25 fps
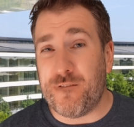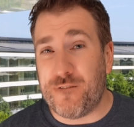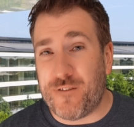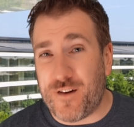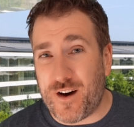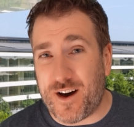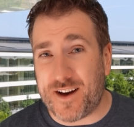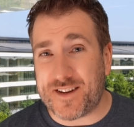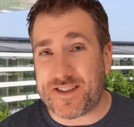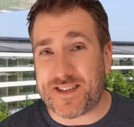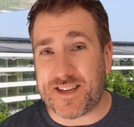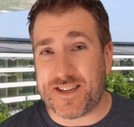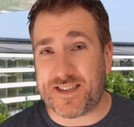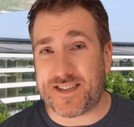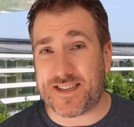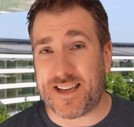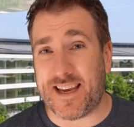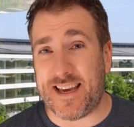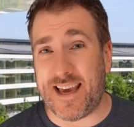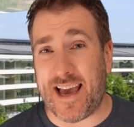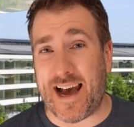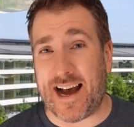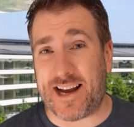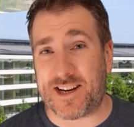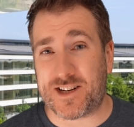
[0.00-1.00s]
versus
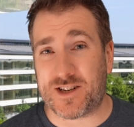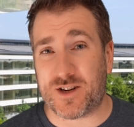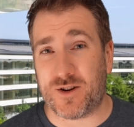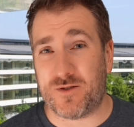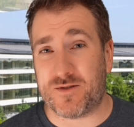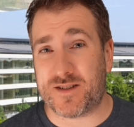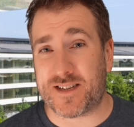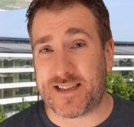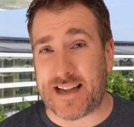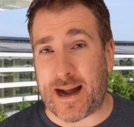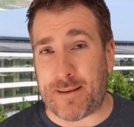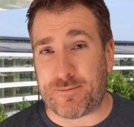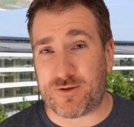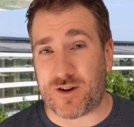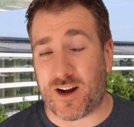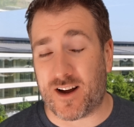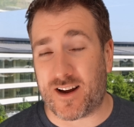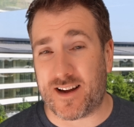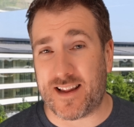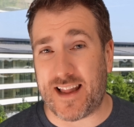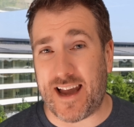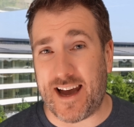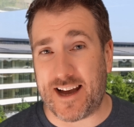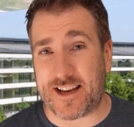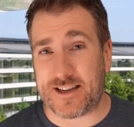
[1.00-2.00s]
the actual
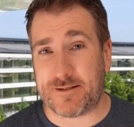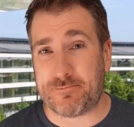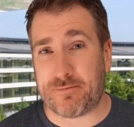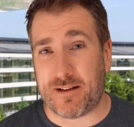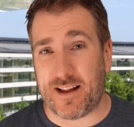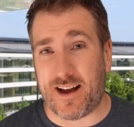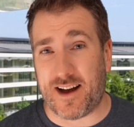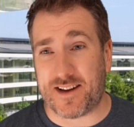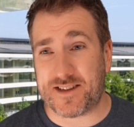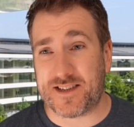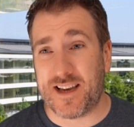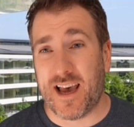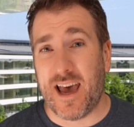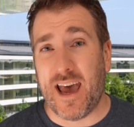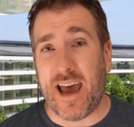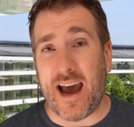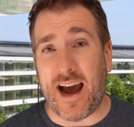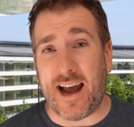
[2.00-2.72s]
Snapdragon X Plus,